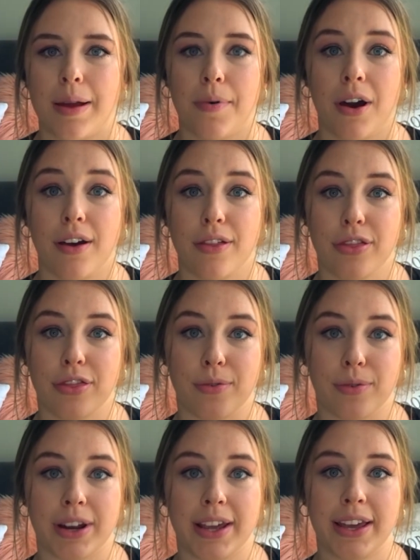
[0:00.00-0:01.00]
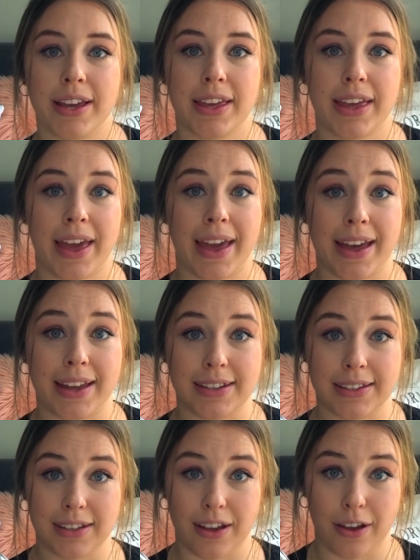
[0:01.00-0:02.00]
I bought 3
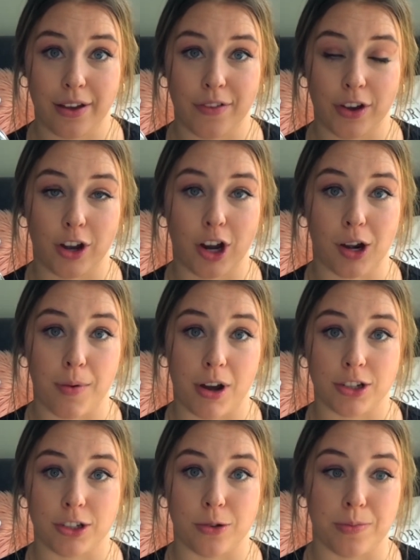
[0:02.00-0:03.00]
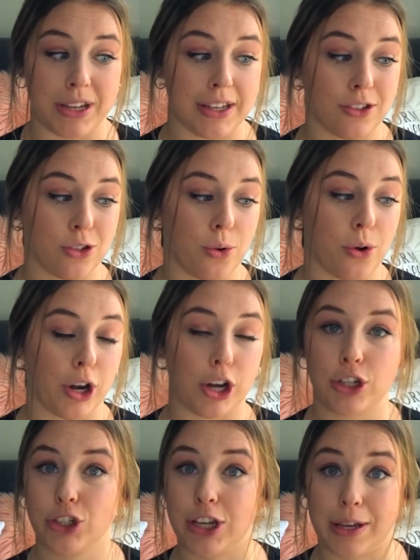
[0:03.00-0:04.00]
cans of garbanzo beans, or
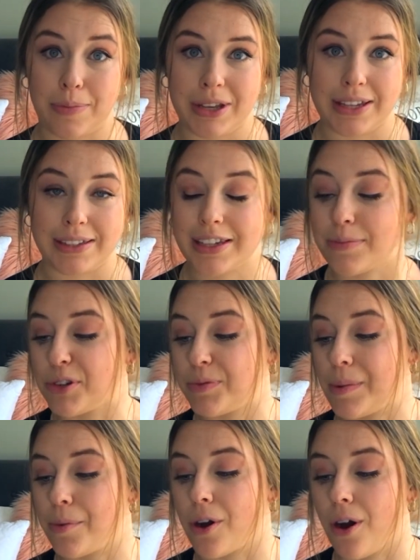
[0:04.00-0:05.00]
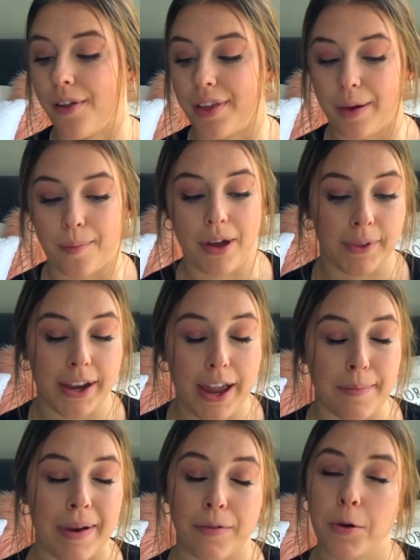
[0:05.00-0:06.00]
chickpeas as most people call them.
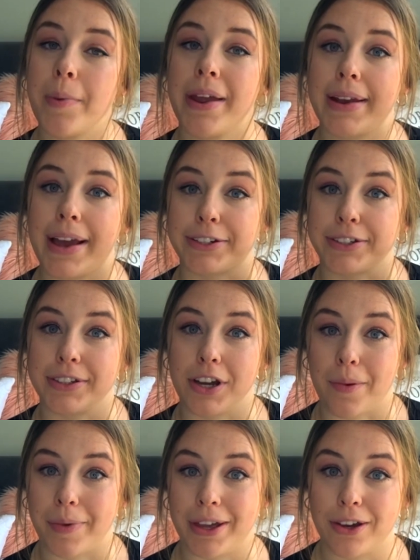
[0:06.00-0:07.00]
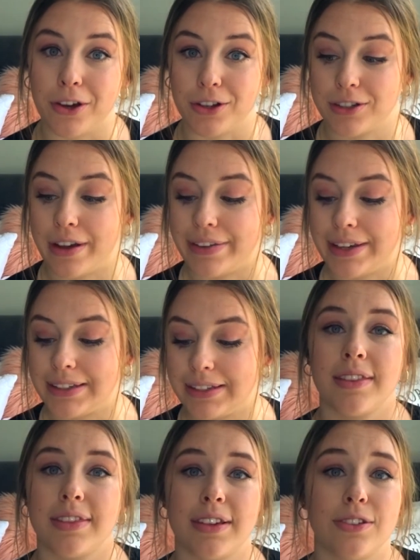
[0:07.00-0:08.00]
Again, my roommate actually got me hooked on
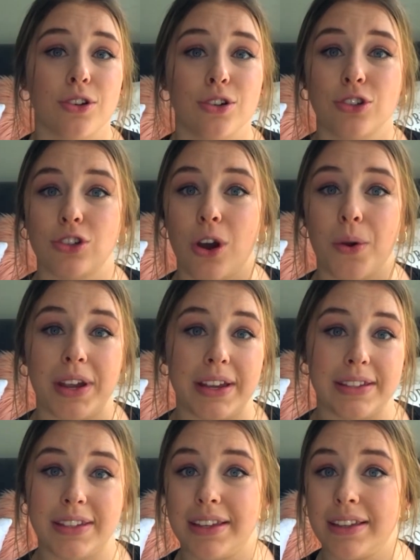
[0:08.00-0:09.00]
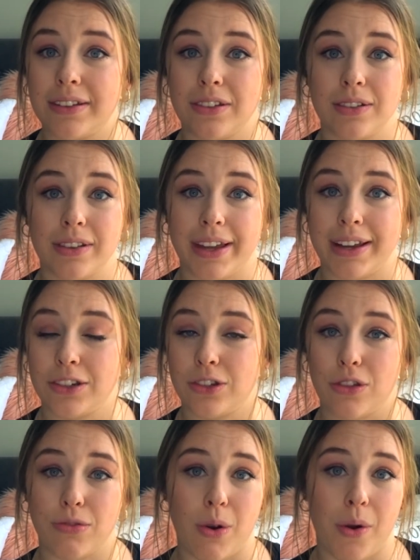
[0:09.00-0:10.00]
these. These are so easy like
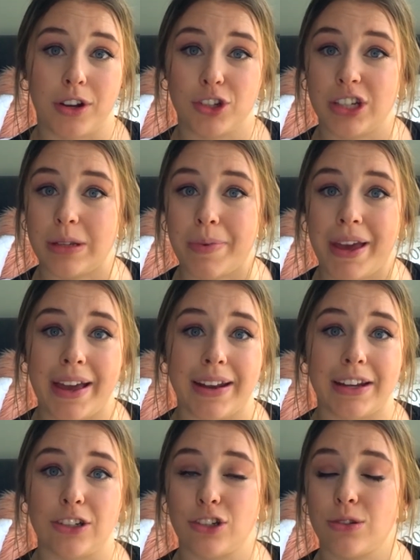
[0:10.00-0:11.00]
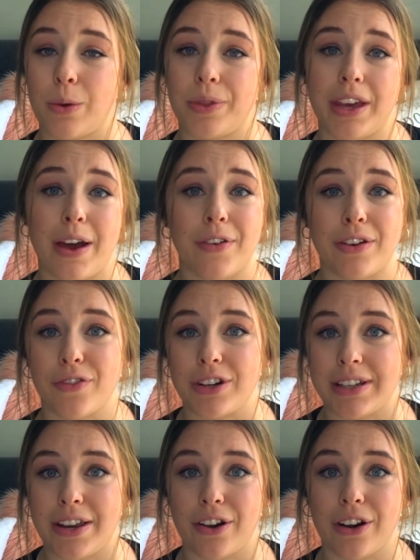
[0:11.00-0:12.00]
to throw in a sheet pan and just throw in the oven for
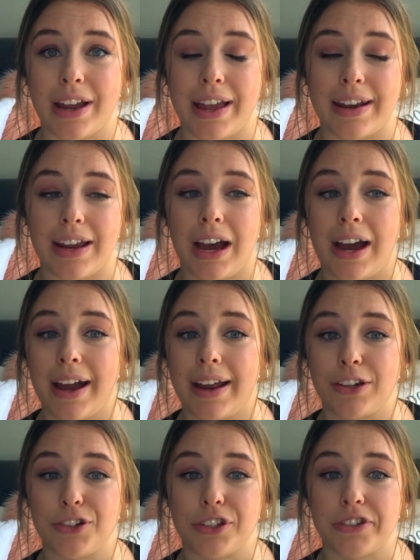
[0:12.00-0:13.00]
dinner, and I